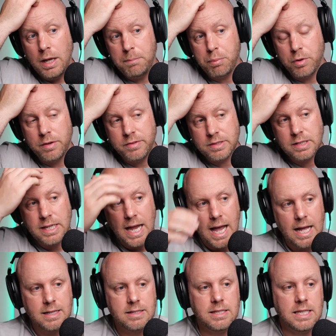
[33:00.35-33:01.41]
previously
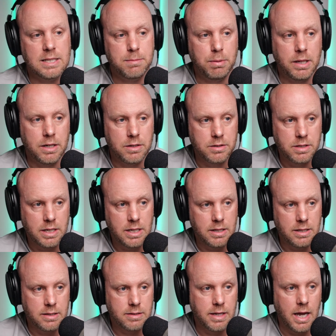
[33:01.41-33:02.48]
had 6 players in
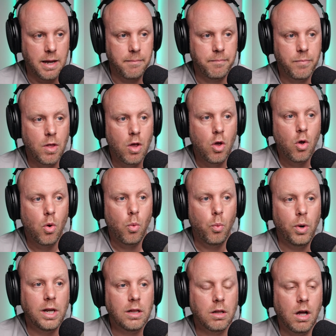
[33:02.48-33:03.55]
this game.
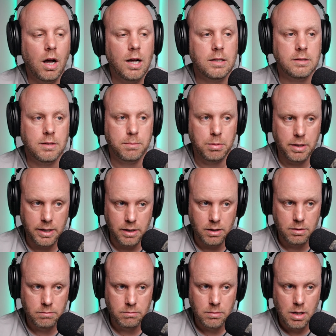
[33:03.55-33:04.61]
We lost a
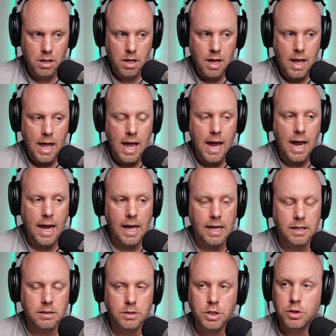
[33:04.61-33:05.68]
player,
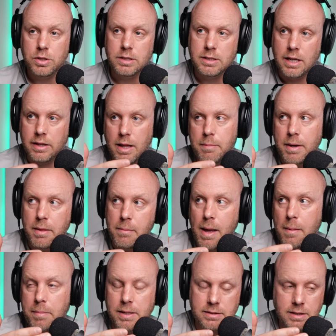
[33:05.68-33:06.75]
and you can tell that by the
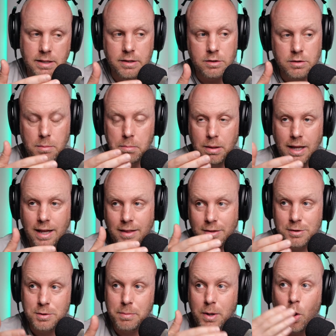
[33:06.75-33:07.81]
map. Basically, there's a
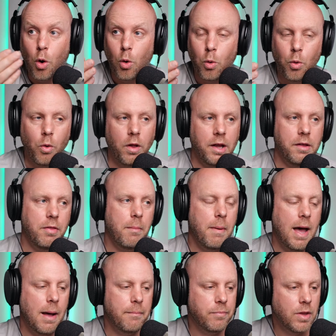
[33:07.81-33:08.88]
big hole in the
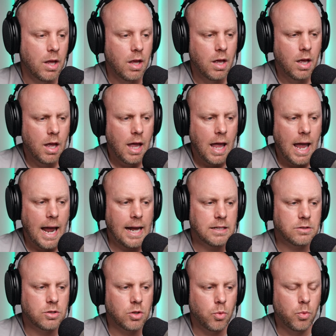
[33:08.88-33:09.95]
map. And
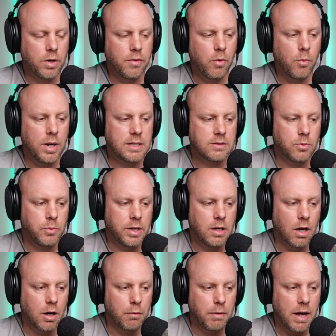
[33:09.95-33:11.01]
so one of the ways that we
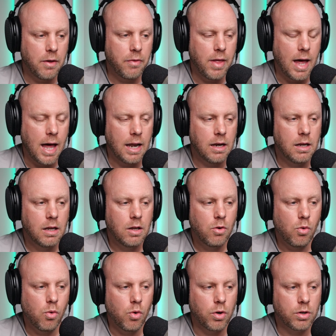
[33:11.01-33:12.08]
got around that,
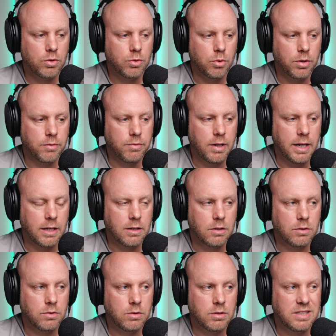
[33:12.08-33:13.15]
or sort of like
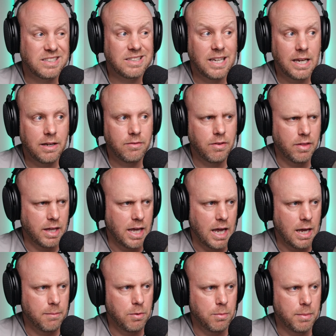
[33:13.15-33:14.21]
saved the
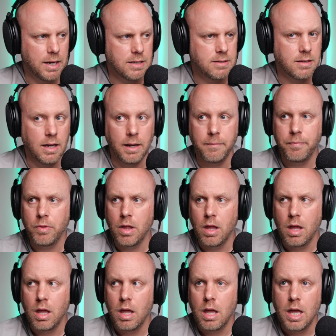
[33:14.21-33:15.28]
game, you might say,
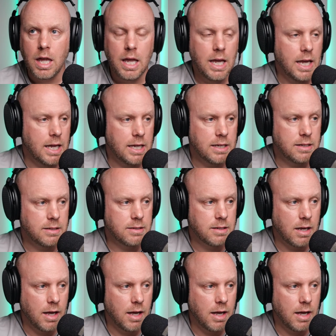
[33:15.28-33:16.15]
is